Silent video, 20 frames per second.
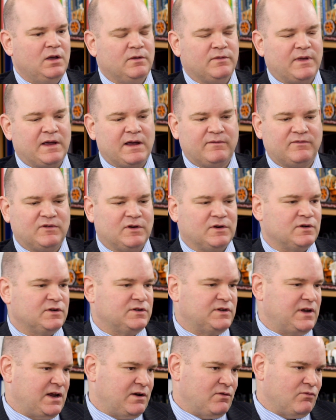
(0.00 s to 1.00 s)
They have to
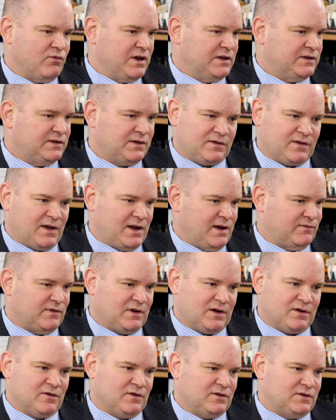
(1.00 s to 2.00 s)
understand risk, they have to
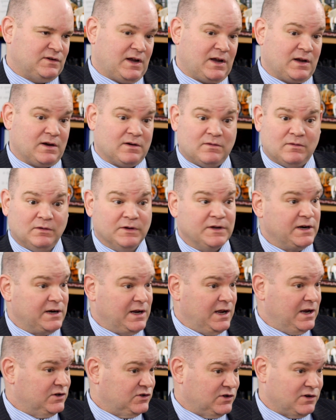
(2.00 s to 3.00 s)
understand
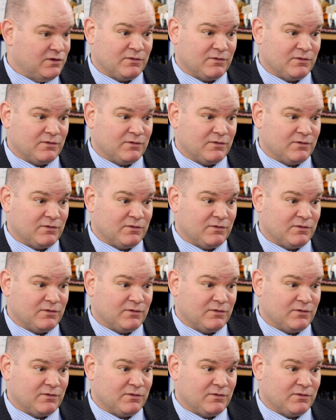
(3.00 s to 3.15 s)
litigation